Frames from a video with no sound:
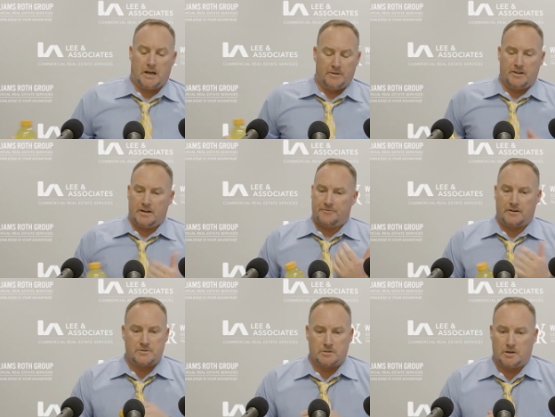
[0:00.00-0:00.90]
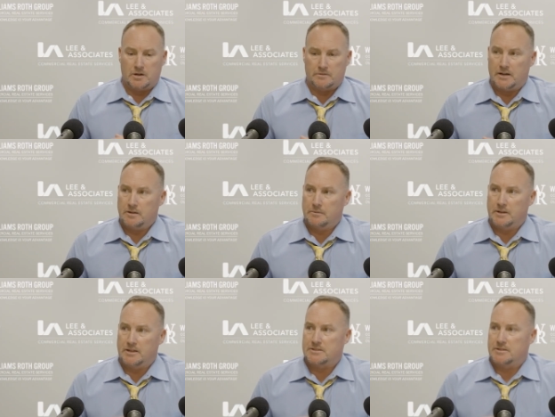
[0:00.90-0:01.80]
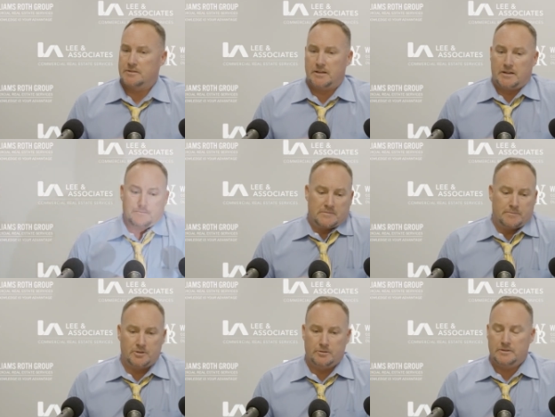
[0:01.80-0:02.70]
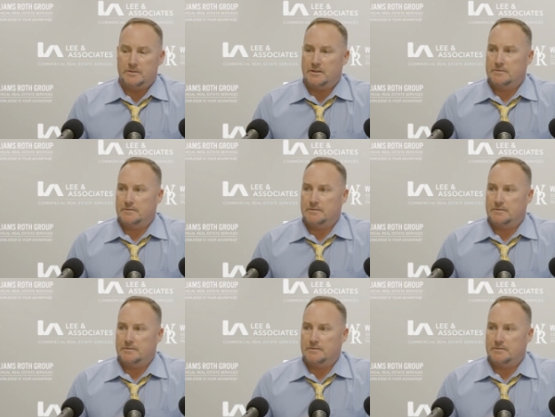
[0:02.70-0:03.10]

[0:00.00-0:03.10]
mean, the F-offs are hard, right? Nobody likes to hear that. I'm a human. I don't,